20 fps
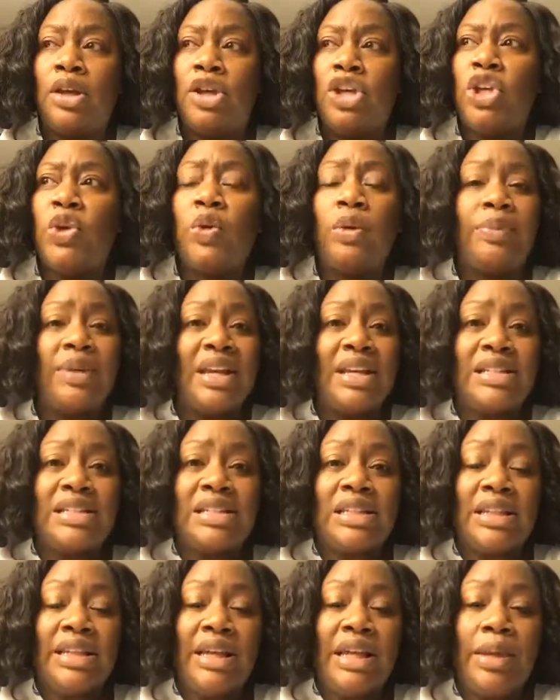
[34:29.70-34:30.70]
you would be
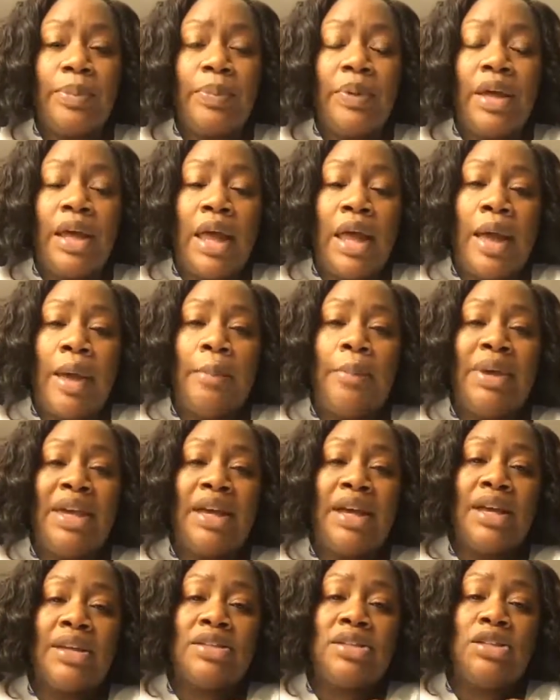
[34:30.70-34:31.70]
asleep,
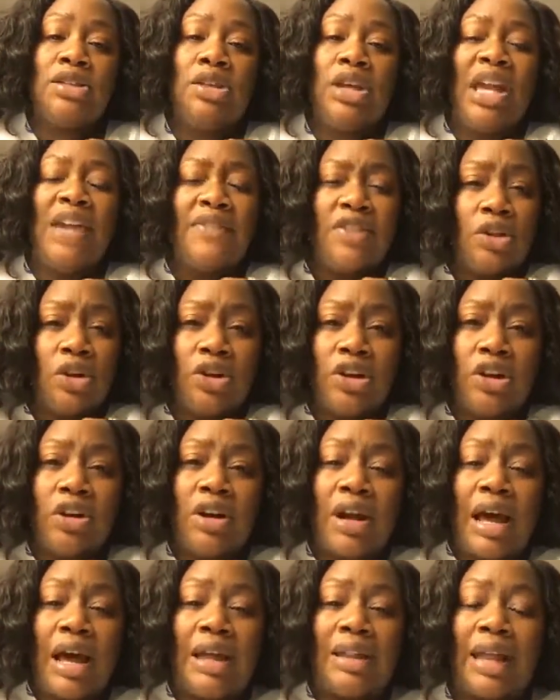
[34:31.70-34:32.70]
because even though
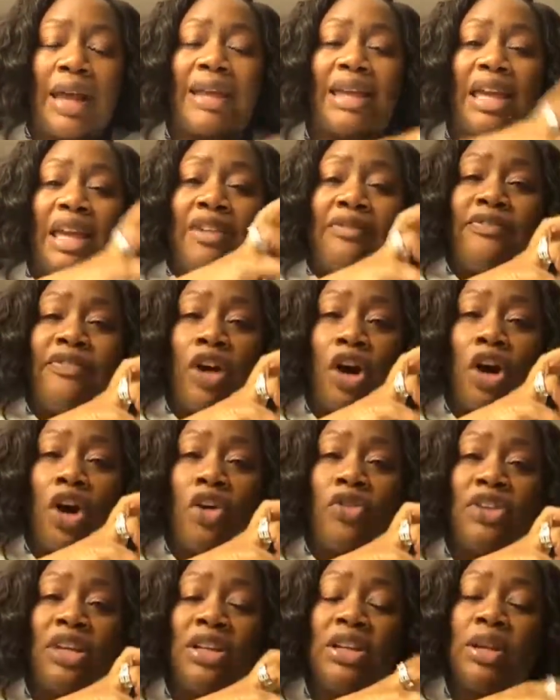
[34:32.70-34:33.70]
you're not like
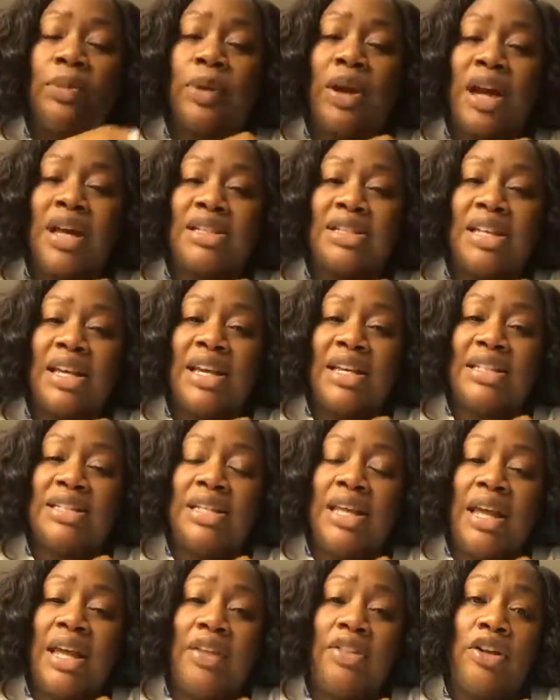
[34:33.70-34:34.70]
involved in the process,